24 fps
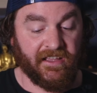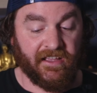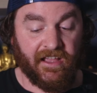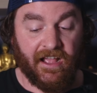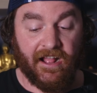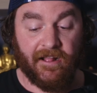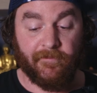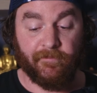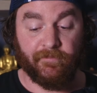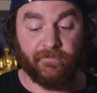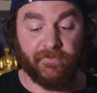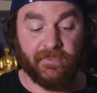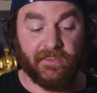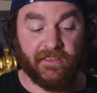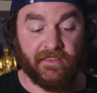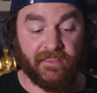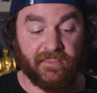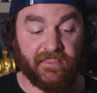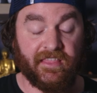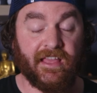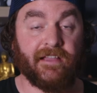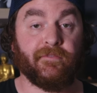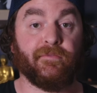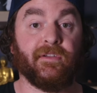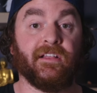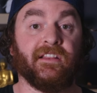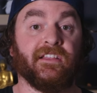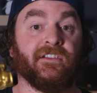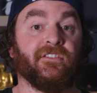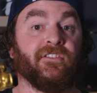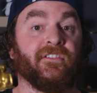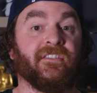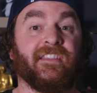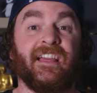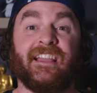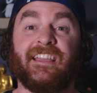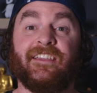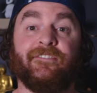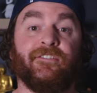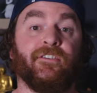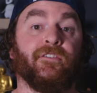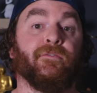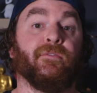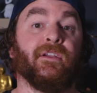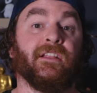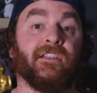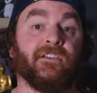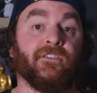They're really good. They give
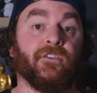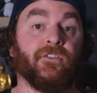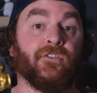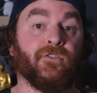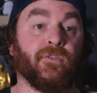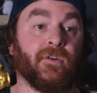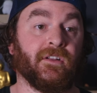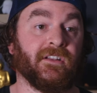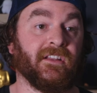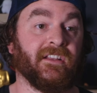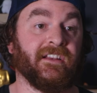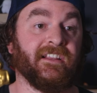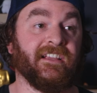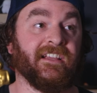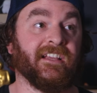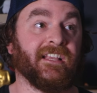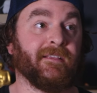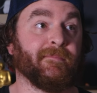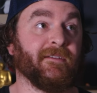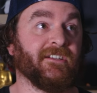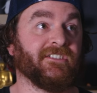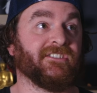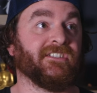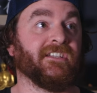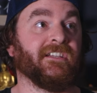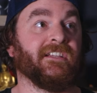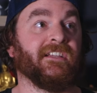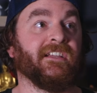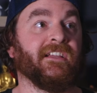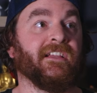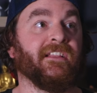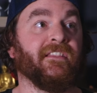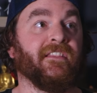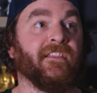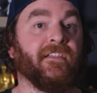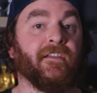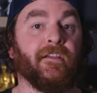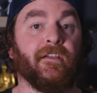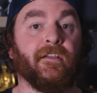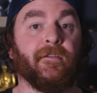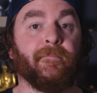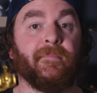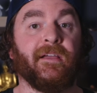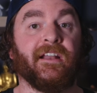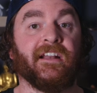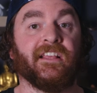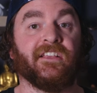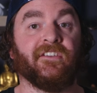you really good quality, especially in
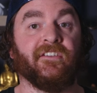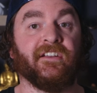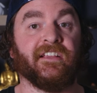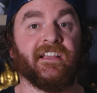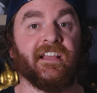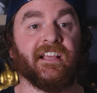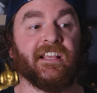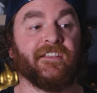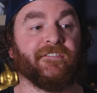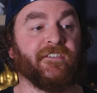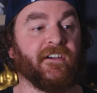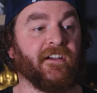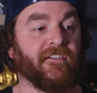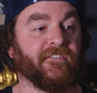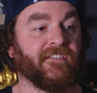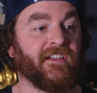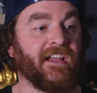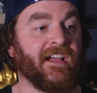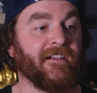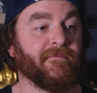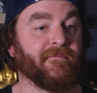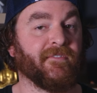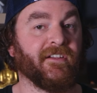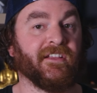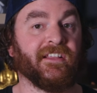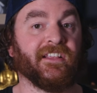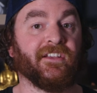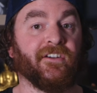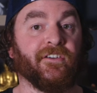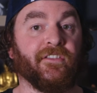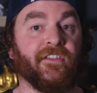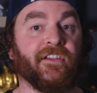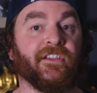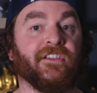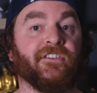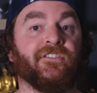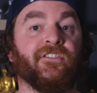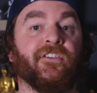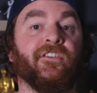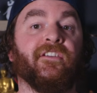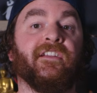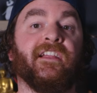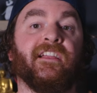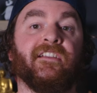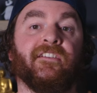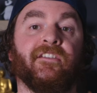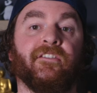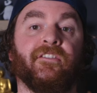the Panasonic S5 cameras, although you do
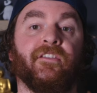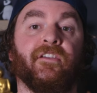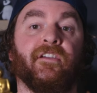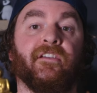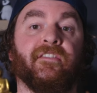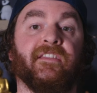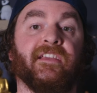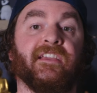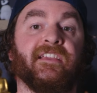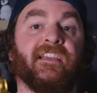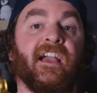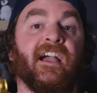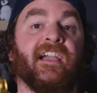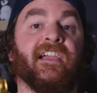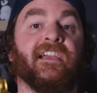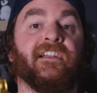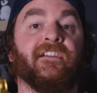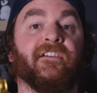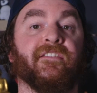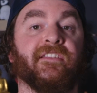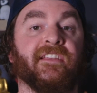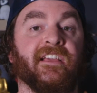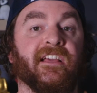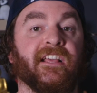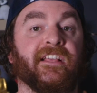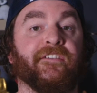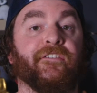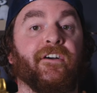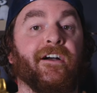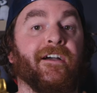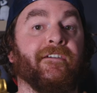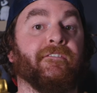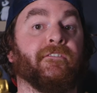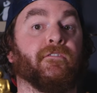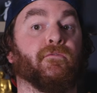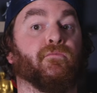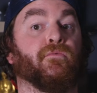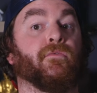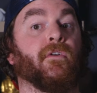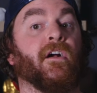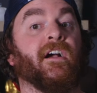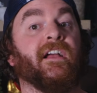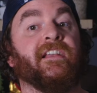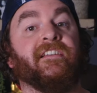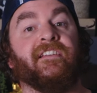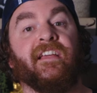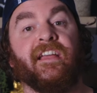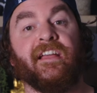need to turn the gain on the S5
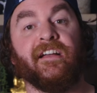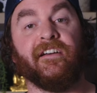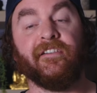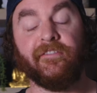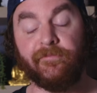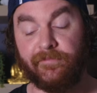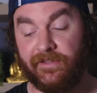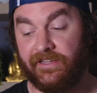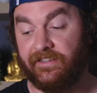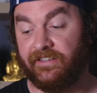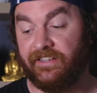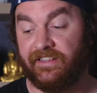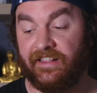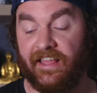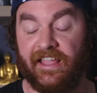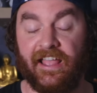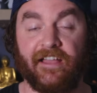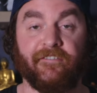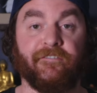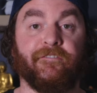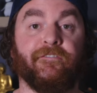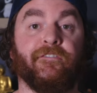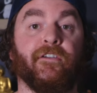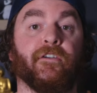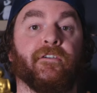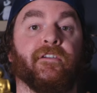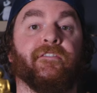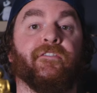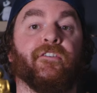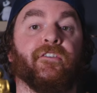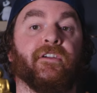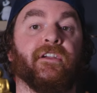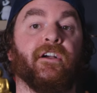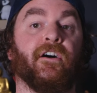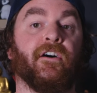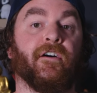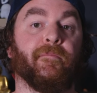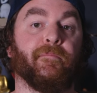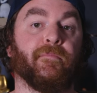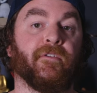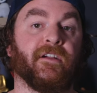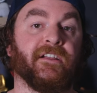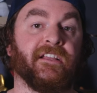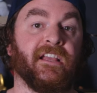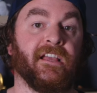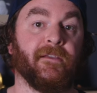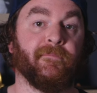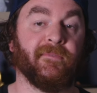right down because they have very, very hot
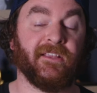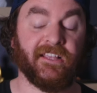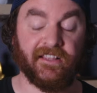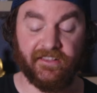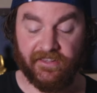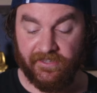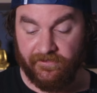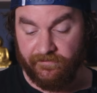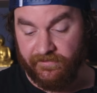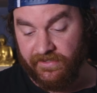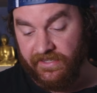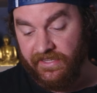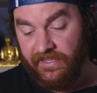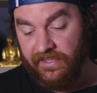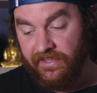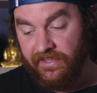preamps in them.